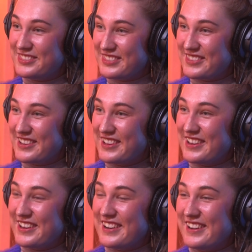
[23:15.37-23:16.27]
They're the iron
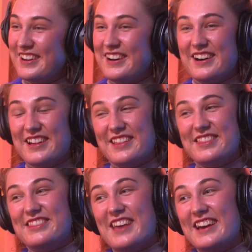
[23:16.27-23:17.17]
formations of the Pilbara, right?
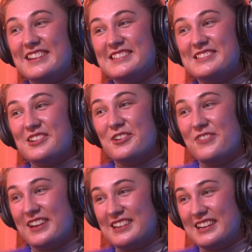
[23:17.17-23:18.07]
That so, is so
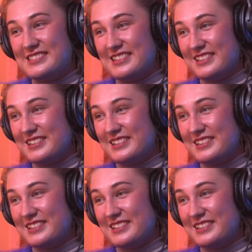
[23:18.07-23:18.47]
biology